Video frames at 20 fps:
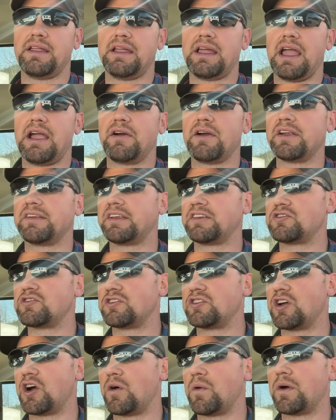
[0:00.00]
areas that
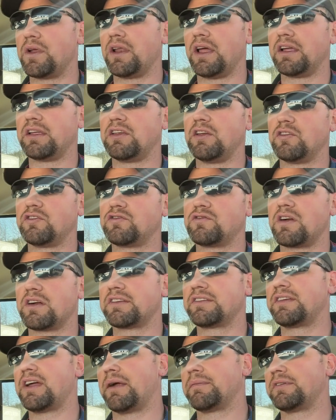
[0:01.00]
you're going, like, you know, truck
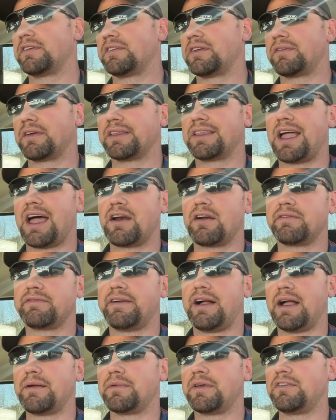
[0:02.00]
stops and stuff like that are
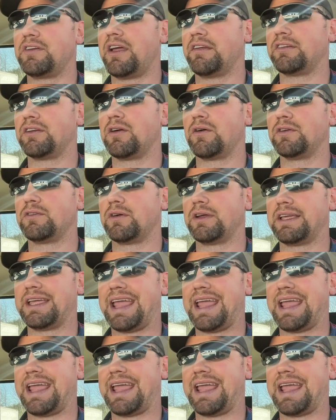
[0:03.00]
fine. But if you have to go into a